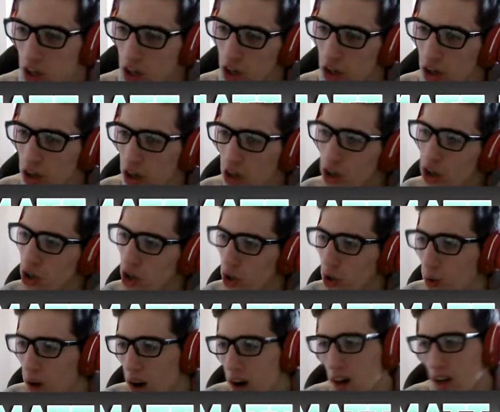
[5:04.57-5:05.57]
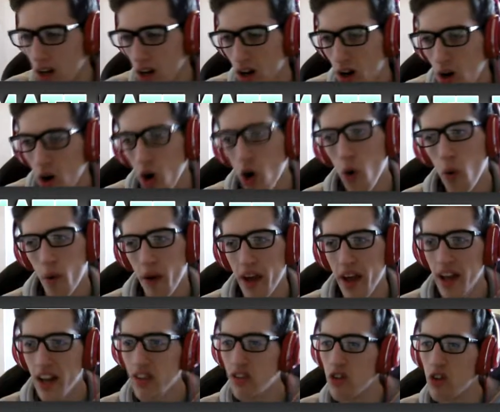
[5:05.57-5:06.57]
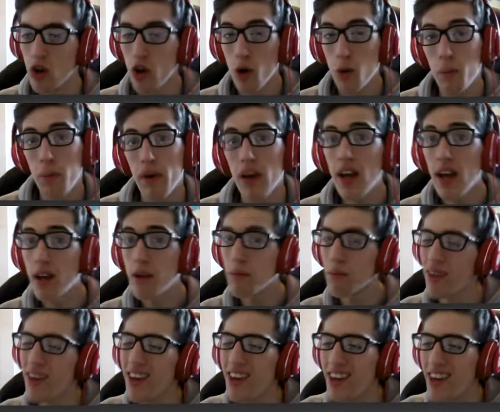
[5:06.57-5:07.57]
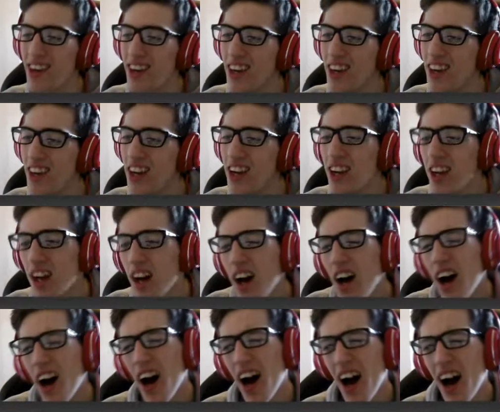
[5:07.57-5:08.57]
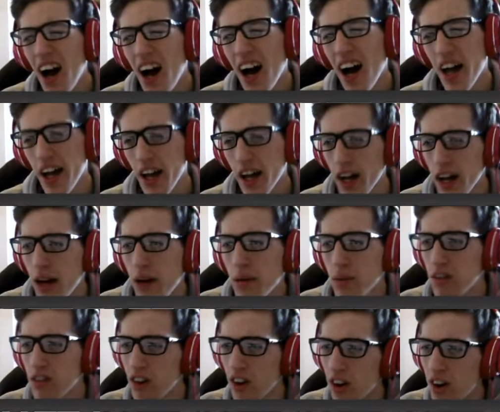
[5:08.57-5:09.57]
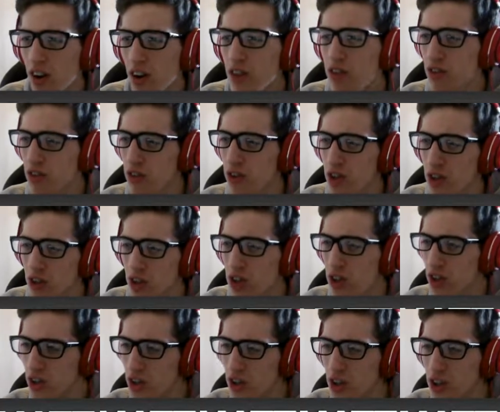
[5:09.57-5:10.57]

You are going to beat me. I am so screwed.